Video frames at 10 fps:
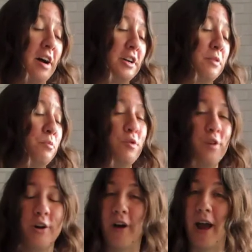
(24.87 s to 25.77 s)

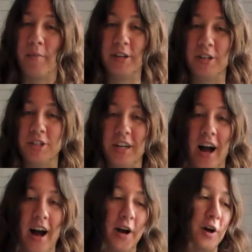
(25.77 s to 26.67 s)
Moving grandma to
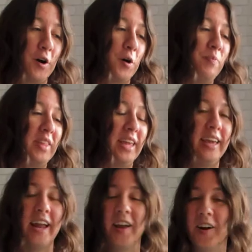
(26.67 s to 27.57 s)
Chicago,
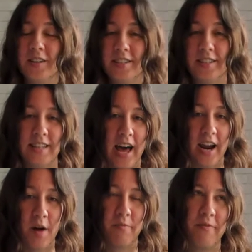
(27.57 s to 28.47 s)
getting her set
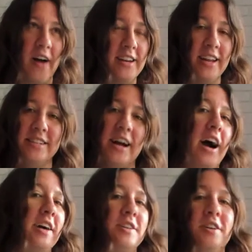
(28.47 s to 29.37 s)
up, finding
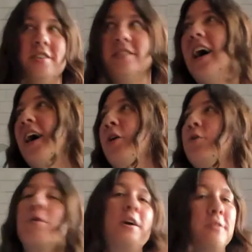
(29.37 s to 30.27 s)
doctors,
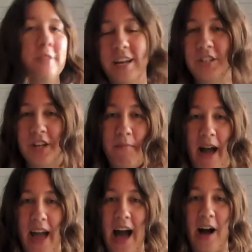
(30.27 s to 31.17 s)
rearranging
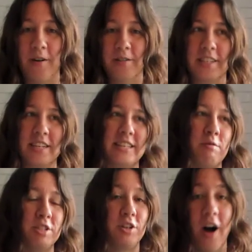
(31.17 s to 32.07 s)
my house because I
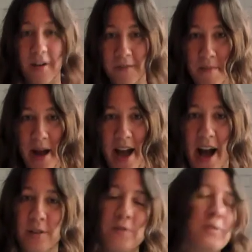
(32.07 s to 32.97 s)
was gone from my
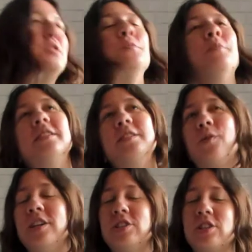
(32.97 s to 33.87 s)
house for 2 months, so
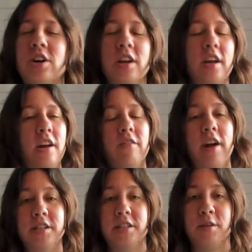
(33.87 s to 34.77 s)
I just couldn't get
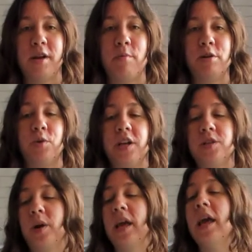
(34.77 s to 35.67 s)
around to September
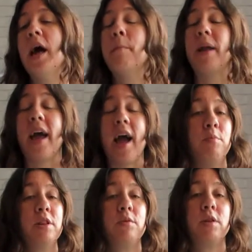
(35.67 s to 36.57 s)
2020. But I
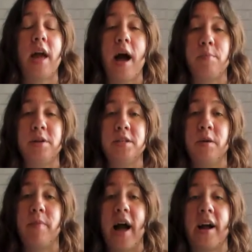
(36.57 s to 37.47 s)
am really happy to
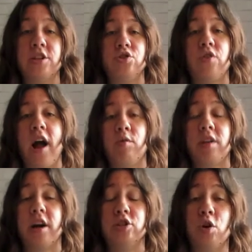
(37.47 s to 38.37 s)
be back on track
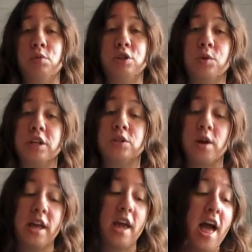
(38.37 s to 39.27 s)
with October
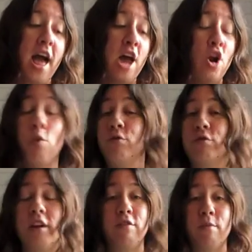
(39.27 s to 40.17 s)
2020, and
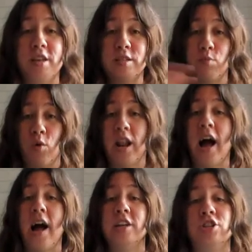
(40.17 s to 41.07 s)
hopefully from this point
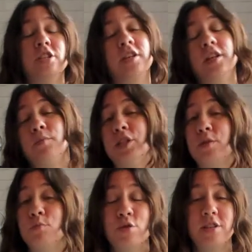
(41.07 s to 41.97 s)
on it's just going to be
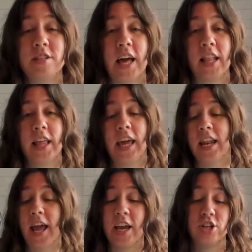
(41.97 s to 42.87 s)
smooth sailing
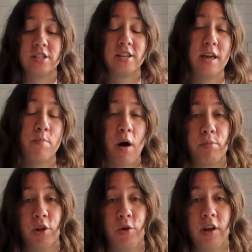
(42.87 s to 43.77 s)
and I can just keep
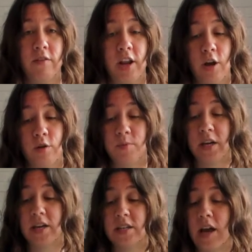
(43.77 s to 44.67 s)
uploading videos
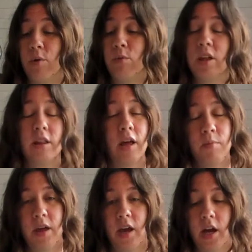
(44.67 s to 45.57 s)
because I really
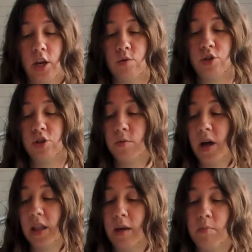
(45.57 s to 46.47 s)
like being on YouTube.
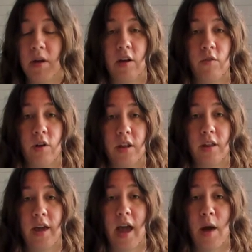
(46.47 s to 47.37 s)
I like being in front of
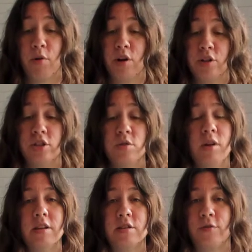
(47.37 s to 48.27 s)
the camera and
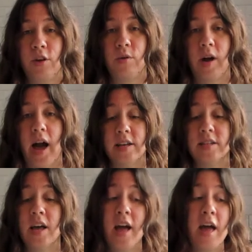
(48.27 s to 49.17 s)
doing this for you guys.
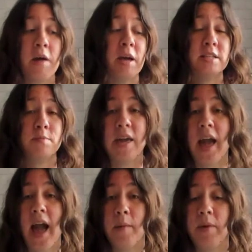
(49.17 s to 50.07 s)
It makes me
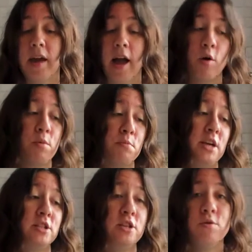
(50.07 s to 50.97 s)
happy. I hope it
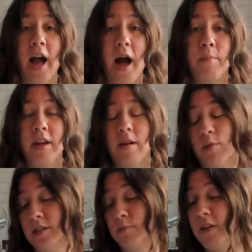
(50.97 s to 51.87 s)
makes you happy. It
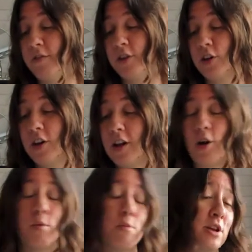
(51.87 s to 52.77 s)
makes me feel good. I
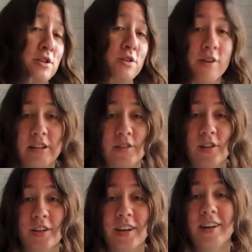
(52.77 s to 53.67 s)
hope it makes you guys
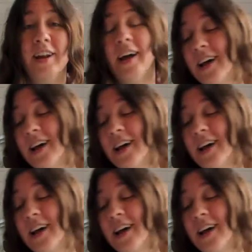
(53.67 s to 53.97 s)
feel good.